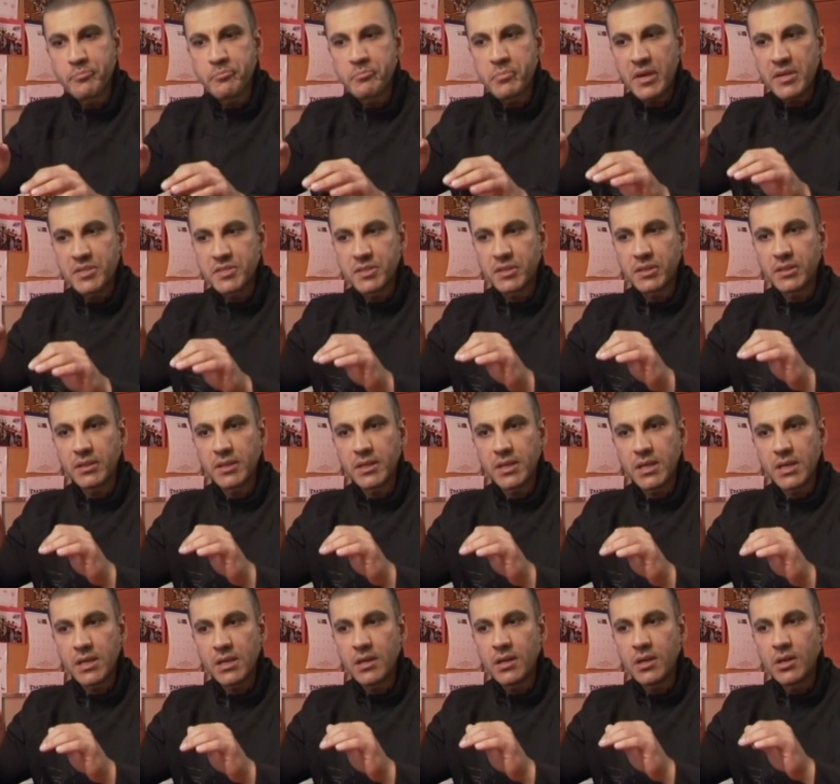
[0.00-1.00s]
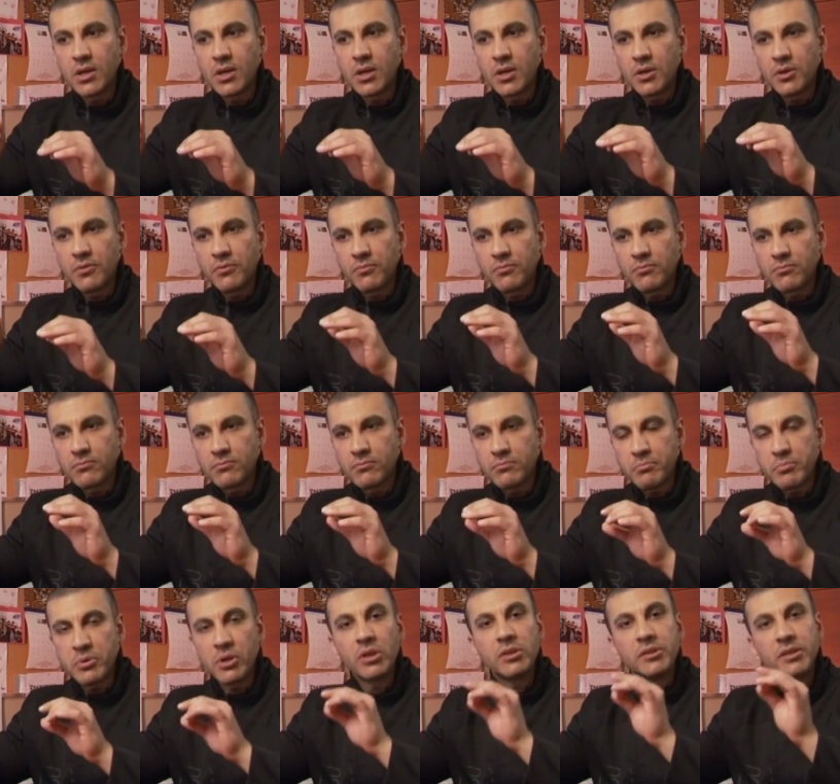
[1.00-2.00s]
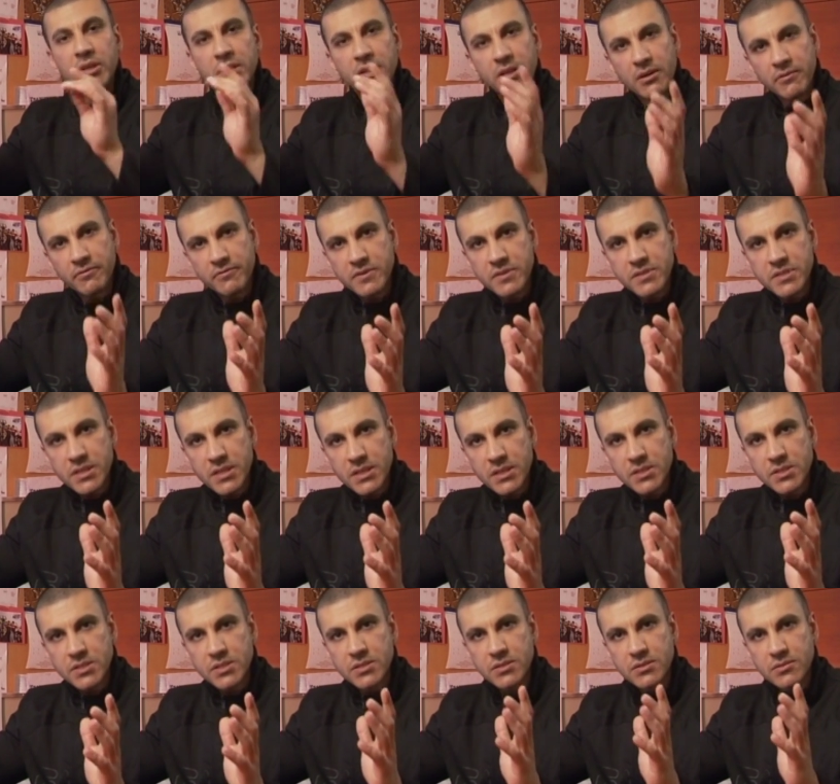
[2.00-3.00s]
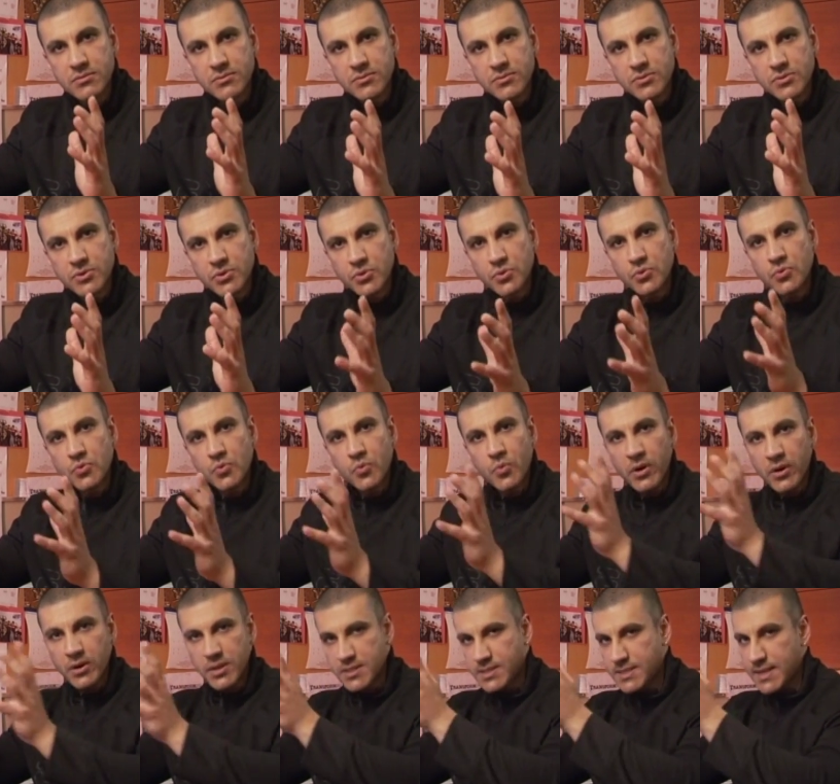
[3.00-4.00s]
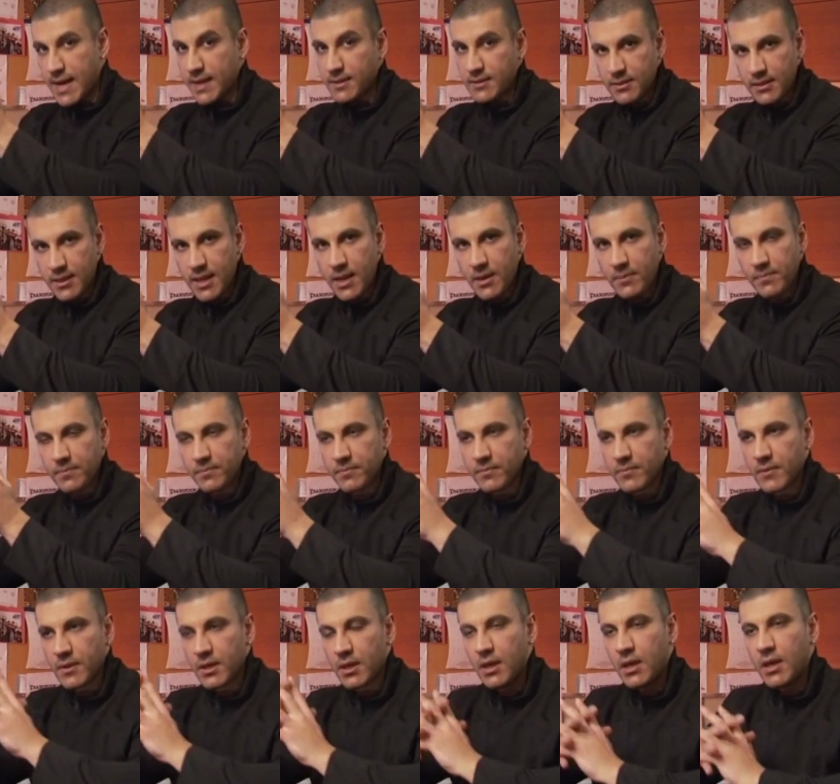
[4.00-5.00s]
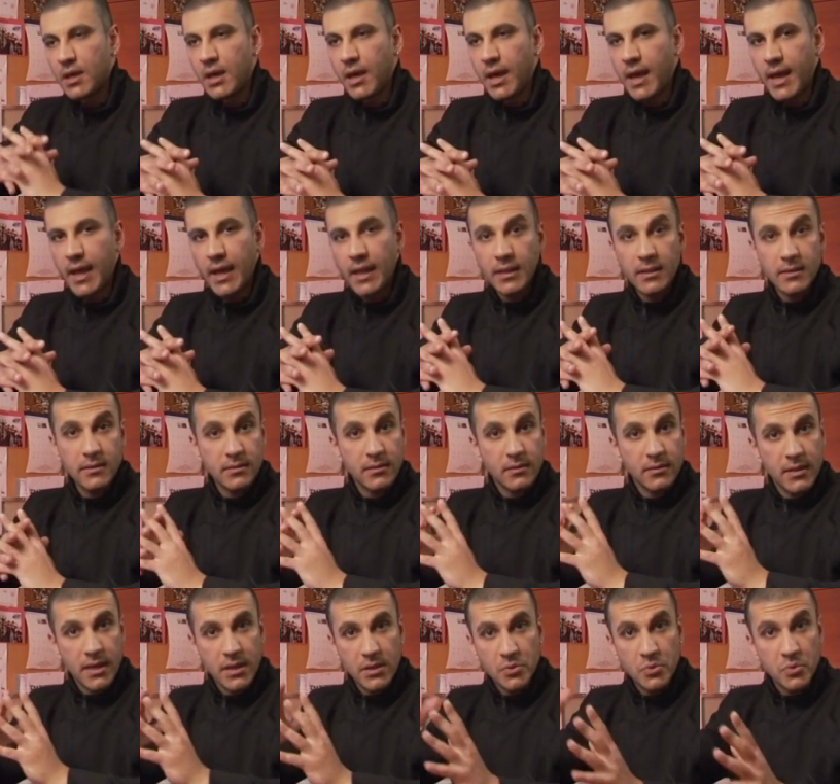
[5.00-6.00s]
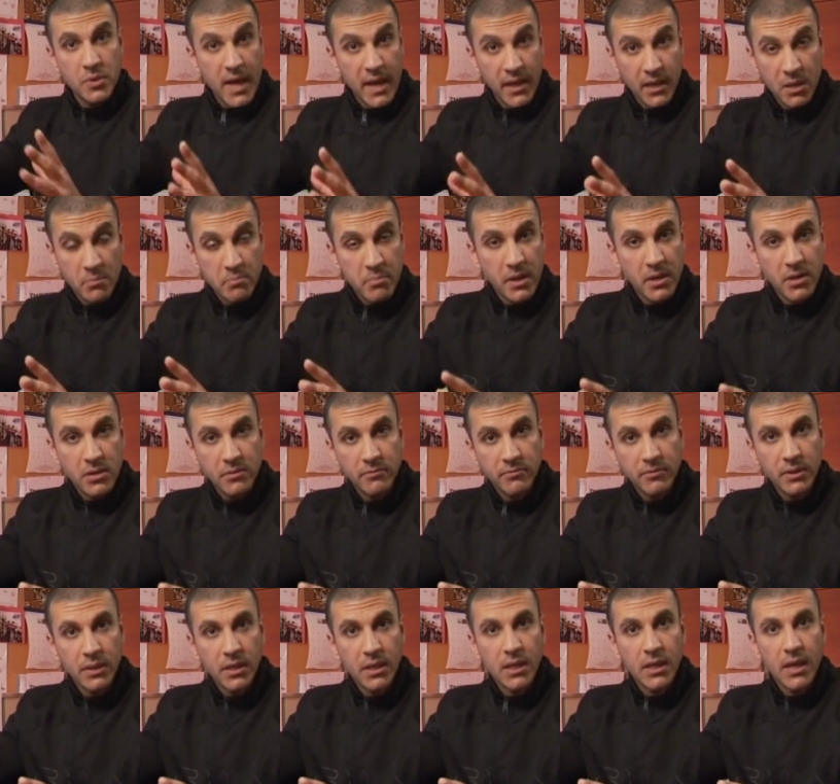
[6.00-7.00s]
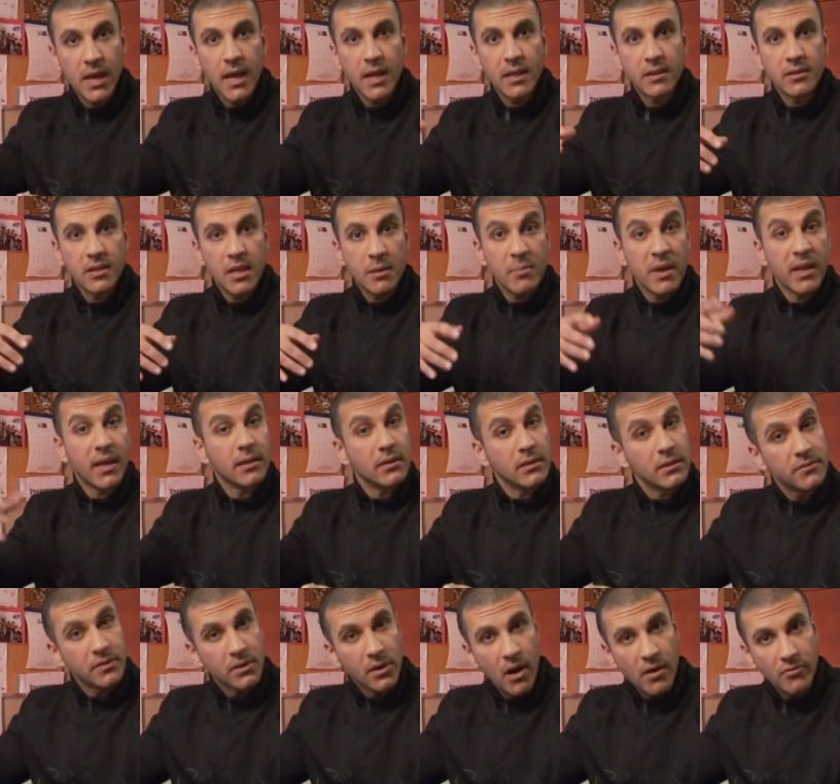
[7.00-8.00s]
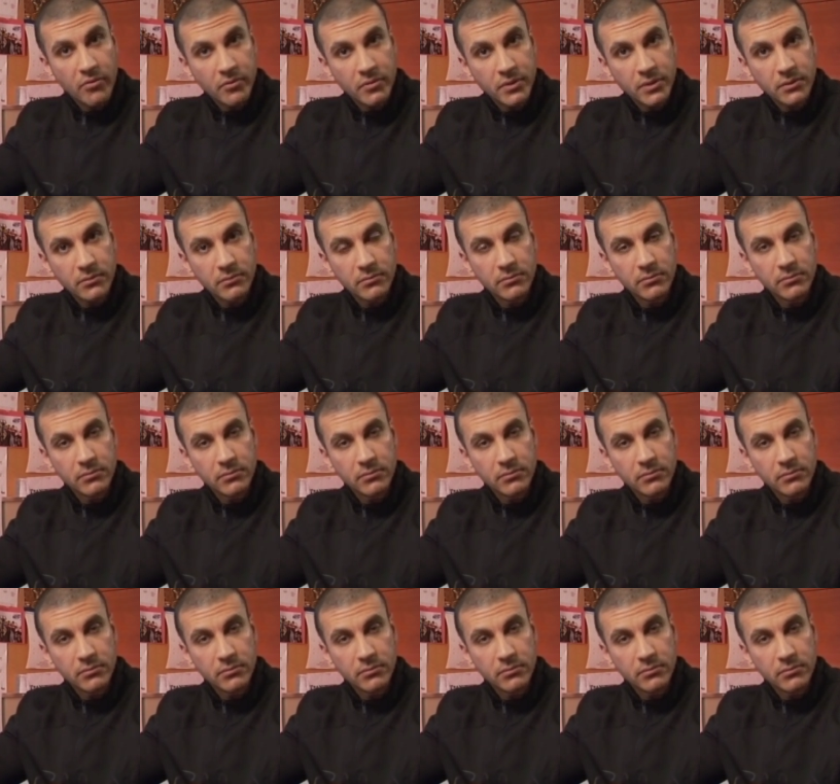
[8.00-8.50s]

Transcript: basically building their physiques to where it's at today. And they do that competitively, and they make a living off of it.